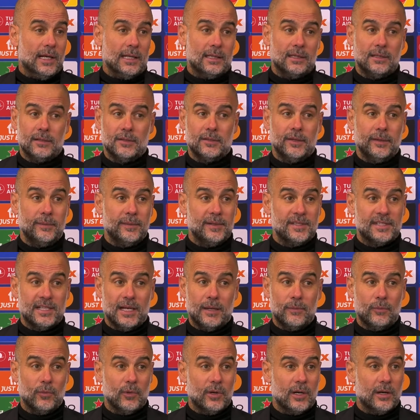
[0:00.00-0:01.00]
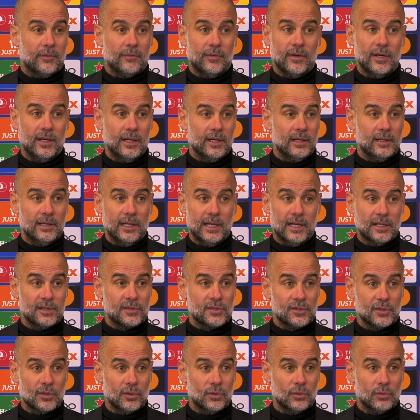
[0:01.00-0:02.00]
that every time we come here. They are
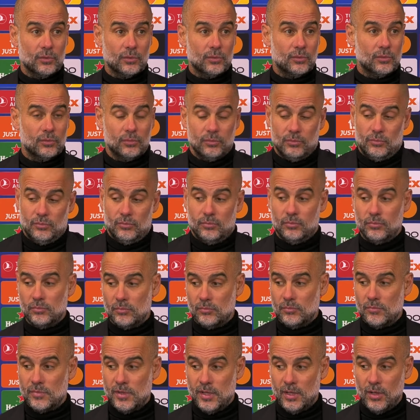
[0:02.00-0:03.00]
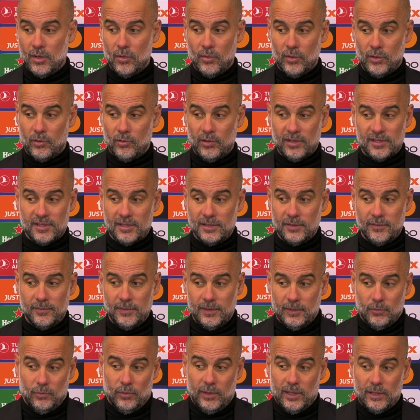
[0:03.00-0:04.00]
so, you know, aggressive,
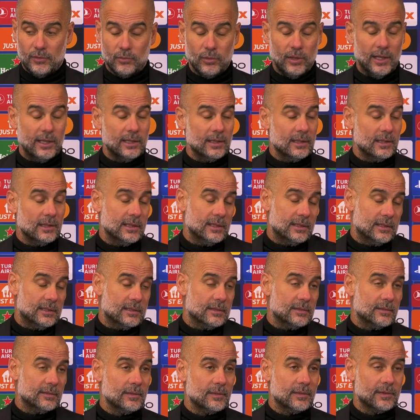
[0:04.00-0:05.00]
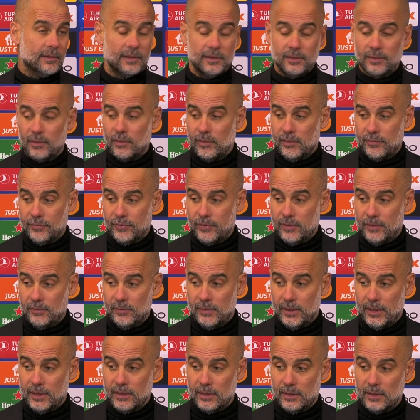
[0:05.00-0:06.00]
but we had to handle it. I think the referee
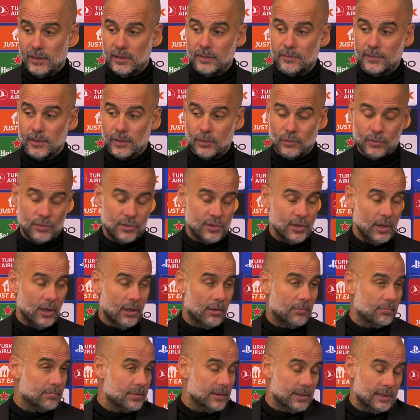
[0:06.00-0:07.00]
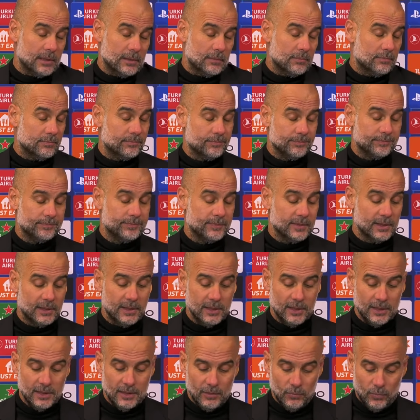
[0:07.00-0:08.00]
make a good job, and
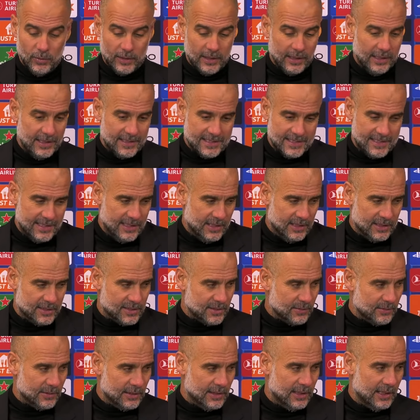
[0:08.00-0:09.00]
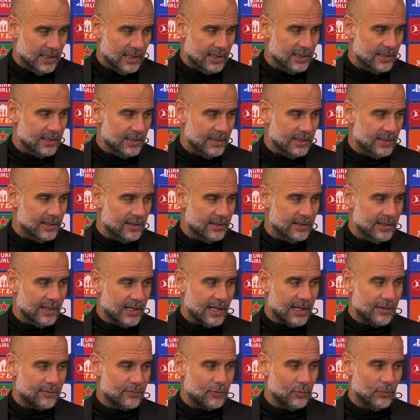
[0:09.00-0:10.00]
what can I say? So at the end, they
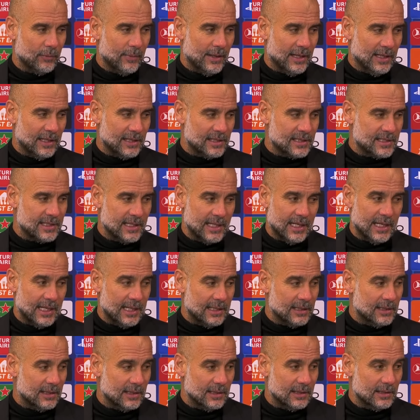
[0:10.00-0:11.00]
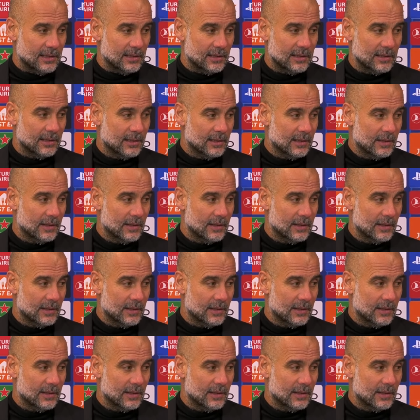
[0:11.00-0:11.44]
have to manage that, and